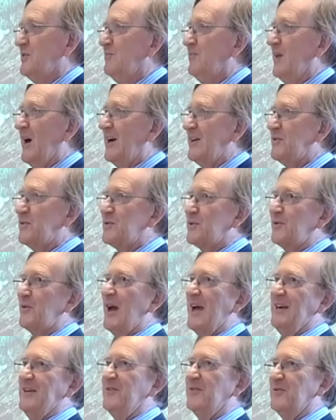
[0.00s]
my
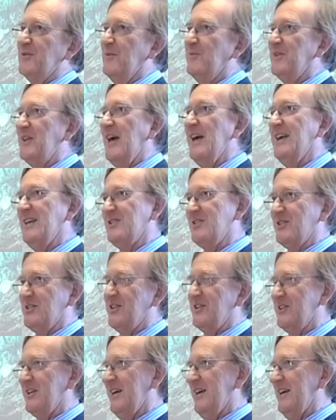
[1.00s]
thread from there to
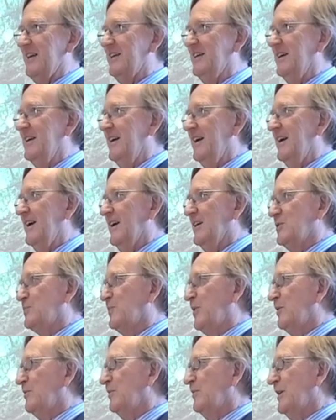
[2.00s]
today has
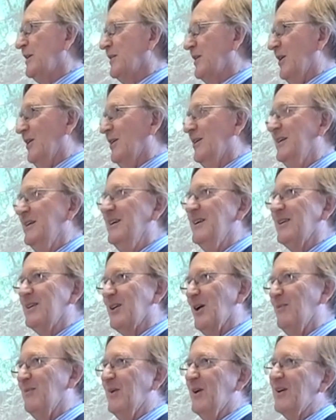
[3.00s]
probably
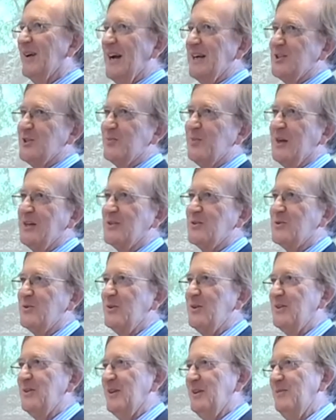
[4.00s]
got more aspects
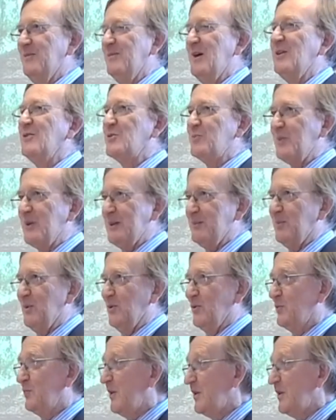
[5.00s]
to it than most people's.